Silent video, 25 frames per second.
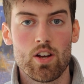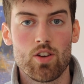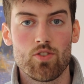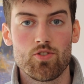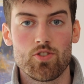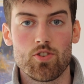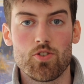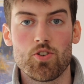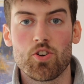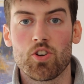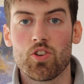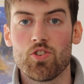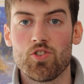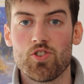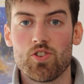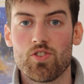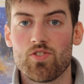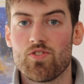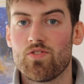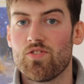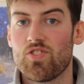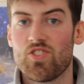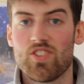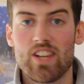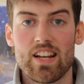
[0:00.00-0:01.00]
So you can
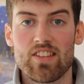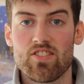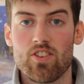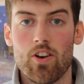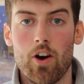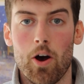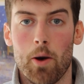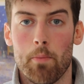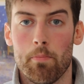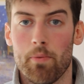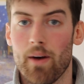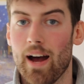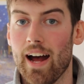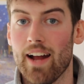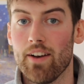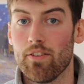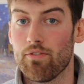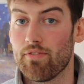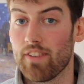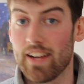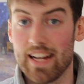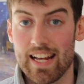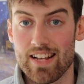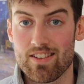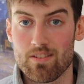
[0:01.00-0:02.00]
just set it up and
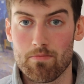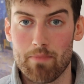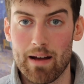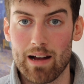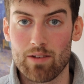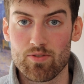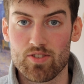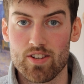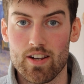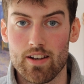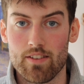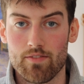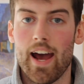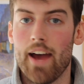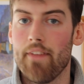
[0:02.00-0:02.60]
forget about it.